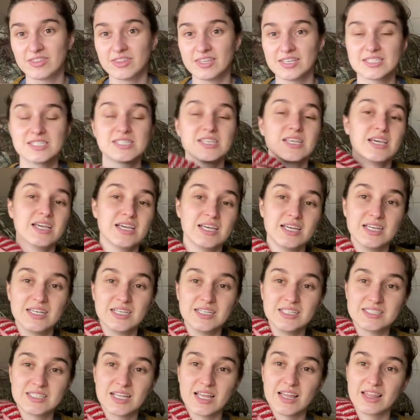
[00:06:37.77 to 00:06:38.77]
This
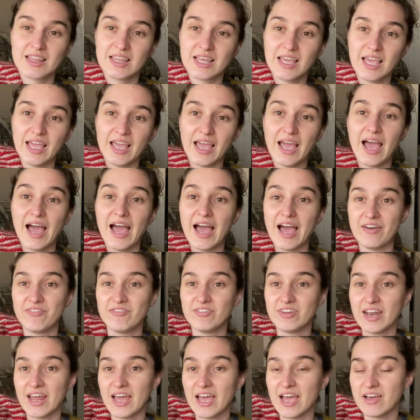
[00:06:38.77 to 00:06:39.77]
is the Half
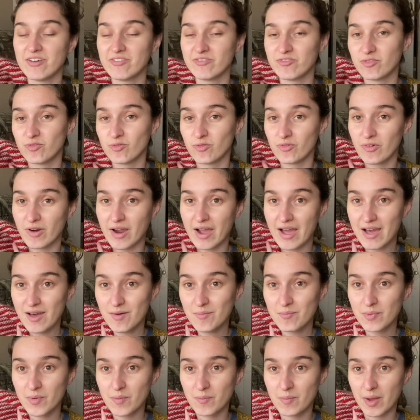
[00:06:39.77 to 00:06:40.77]
and Half
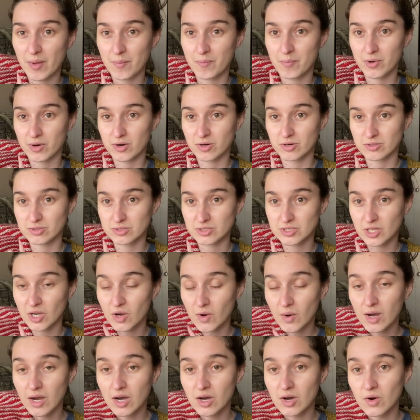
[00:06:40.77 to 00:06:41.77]
wrap by Purl
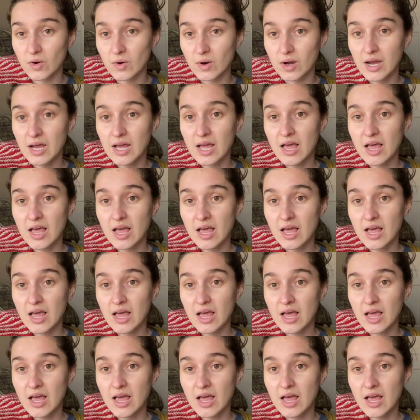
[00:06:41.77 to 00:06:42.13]
Soho